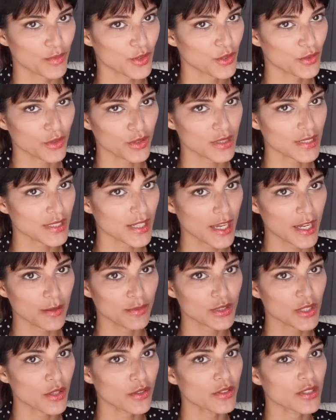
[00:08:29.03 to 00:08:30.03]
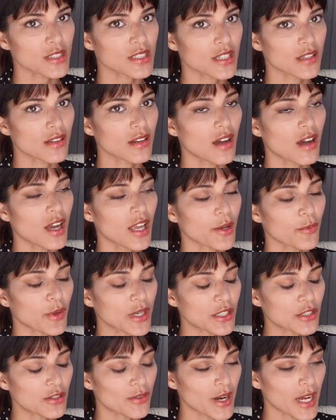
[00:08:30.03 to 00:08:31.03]
You're not the same. Don't deny,
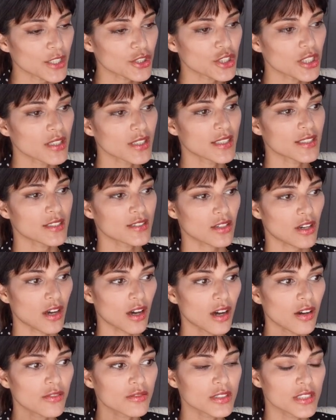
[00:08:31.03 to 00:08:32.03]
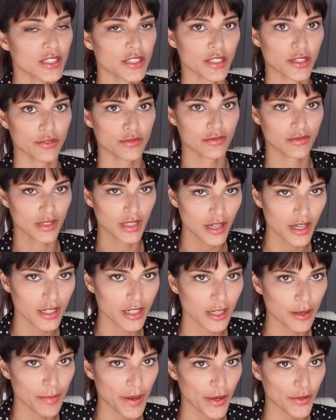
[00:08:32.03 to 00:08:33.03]
when you actually start, you know,
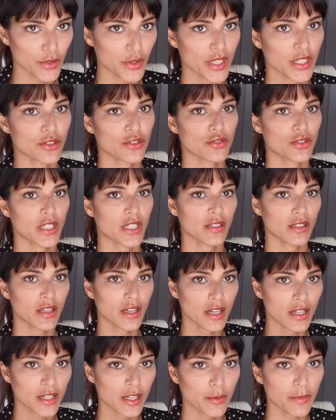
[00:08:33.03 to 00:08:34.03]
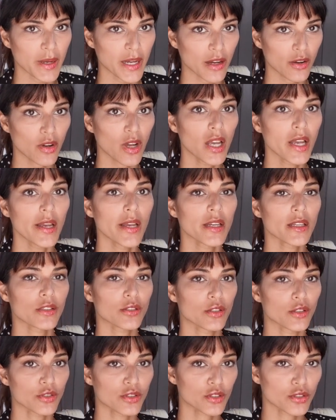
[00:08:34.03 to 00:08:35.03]
learning about your history and learning about,
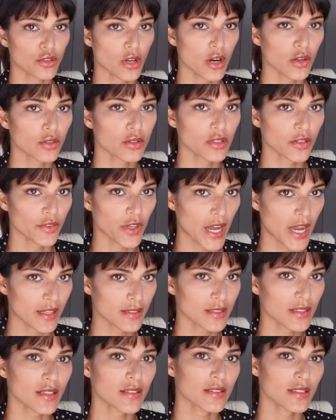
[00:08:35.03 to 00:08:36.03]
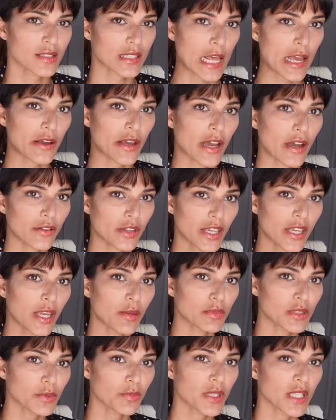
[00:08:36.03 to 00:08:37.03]
you know, the struggles of your ancestors, how they
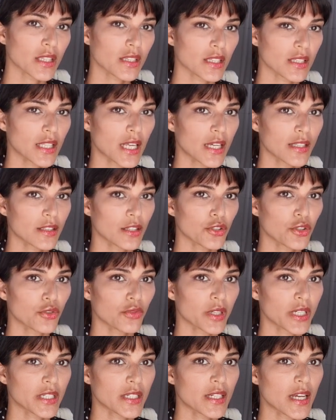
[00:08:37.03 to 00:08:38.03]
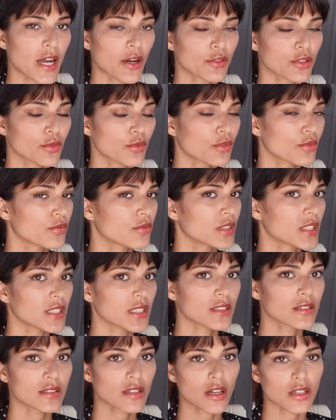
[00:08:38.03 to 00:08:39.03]
came to be in the land that you're in now, you will
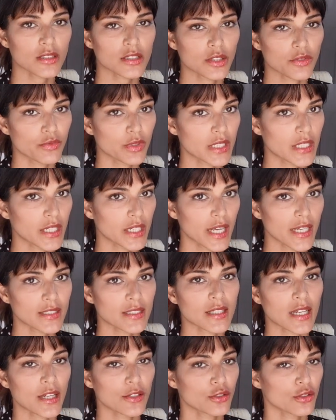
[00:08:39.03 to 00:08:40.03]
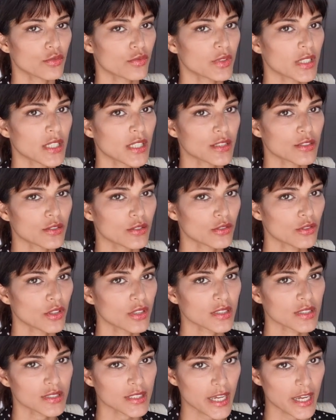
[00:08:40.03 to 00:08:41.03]
really start to reconnect to that, and you'll realize you're
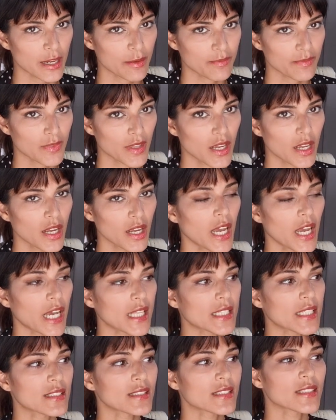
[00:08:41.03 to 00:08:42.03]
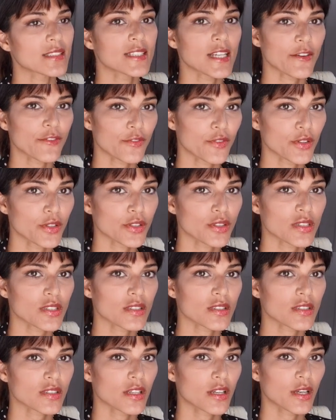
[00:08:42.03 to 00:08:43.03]
not the same, and there's a
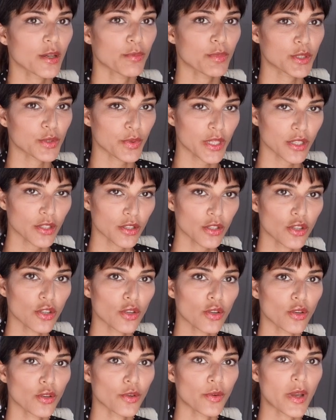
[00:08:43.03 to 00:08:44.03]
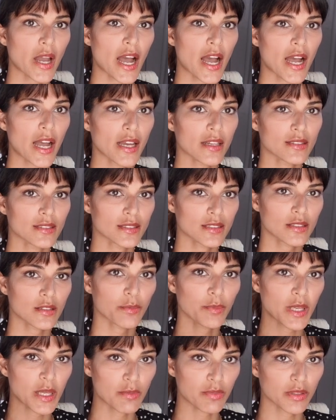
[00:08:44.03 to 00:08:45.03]
difference between you and
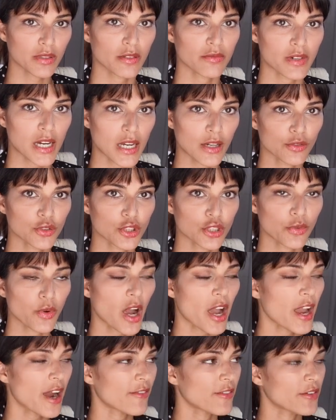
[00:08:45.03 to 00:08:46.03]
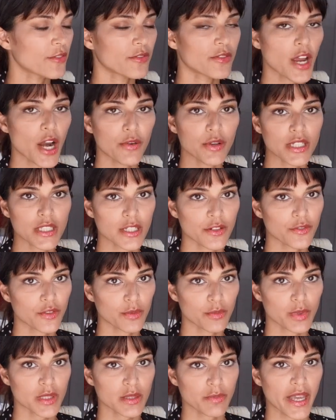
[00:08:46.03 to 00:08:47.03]
the people around you. I have a very
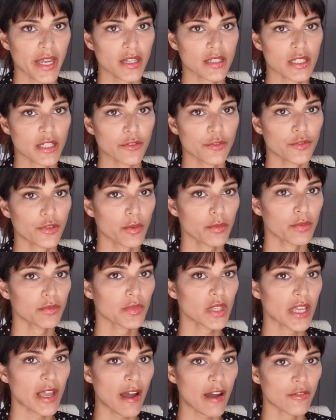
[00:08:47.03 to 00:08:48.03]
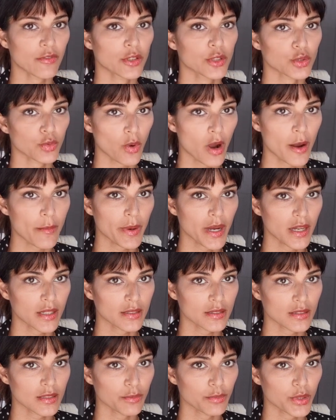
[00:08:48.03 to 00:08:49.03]
different perspective from the average white
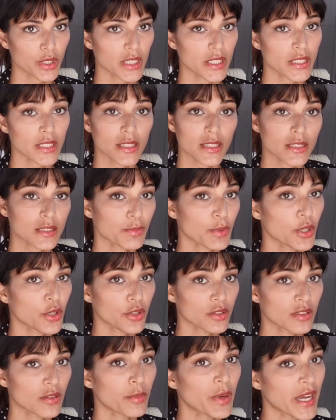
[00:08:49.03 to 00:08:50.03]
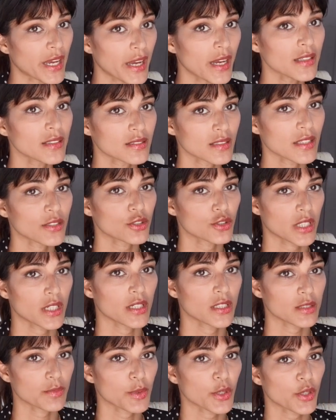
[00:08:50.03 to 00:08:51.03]
person in Britain, and it's because of my ancestry,
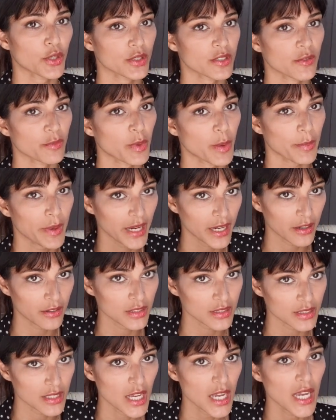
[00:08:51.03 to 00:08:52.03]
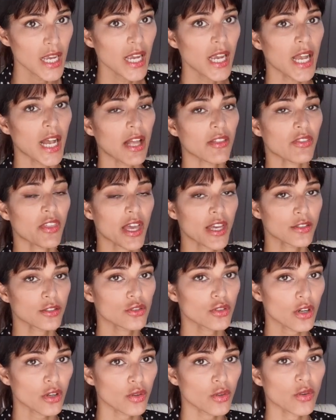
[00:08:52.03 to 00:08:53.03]
and it's because of my parents and their
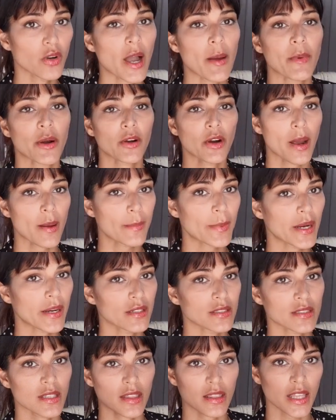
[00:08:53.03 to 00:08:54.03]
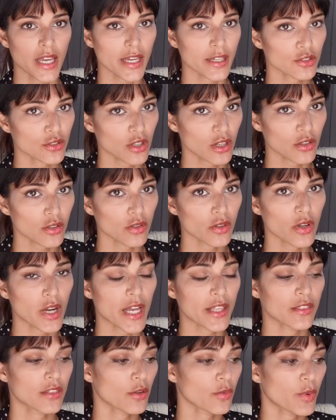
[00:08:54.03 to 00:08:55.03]
struggle, and my grandparents and their struggle,
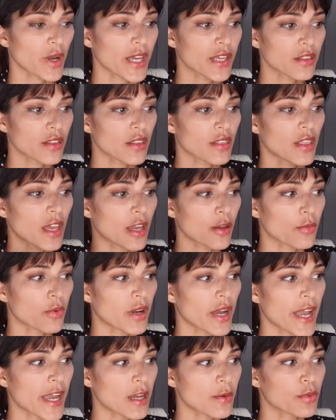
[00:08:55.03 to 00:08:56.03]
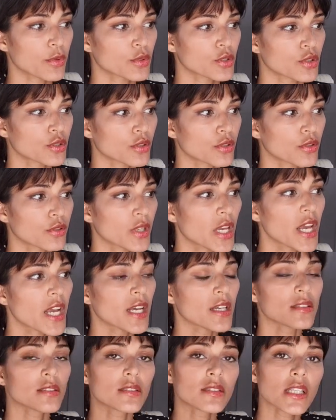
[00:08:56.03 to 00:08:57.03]
and the way that they were able to
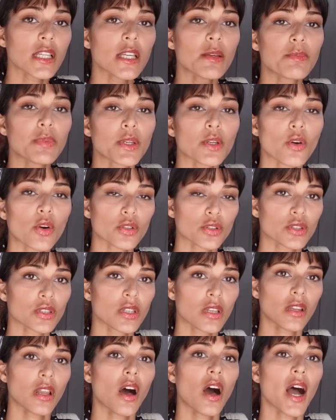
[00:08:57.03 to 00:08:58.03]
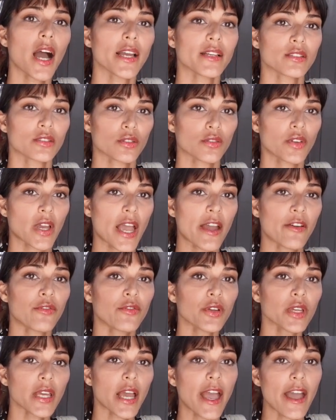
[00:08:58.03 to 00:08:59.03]
see beyond the lies of
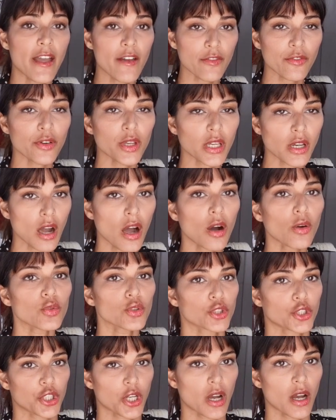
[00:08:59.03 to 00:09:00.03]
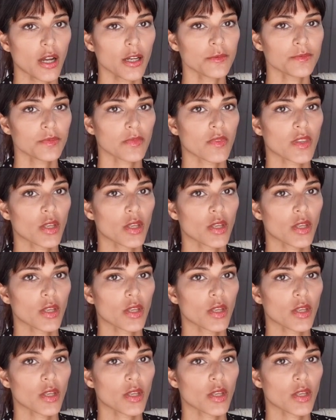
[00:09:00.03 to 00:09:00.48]
every culture.